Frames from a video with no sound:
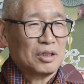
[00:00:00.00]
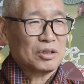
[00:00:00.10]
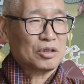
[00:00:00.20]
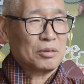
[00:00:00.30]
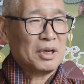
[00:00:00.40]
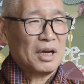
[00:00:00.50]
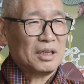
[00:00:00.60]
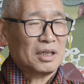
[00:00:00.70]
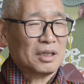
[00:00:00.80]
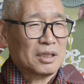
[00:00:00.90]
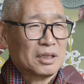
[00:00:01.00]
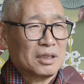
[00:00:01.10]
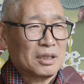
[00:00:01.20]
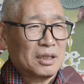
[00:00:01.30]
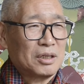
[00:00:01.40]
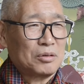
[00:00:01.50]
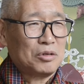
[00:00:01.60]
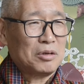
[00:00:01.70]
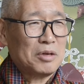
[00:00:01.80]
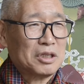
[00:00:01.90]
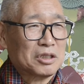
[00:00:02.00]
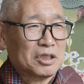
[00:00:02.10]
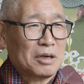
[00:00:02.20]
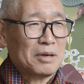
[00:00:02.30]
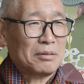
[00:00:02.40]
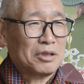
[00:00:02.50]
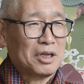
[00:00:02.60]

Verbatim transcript: So far, I think we have survived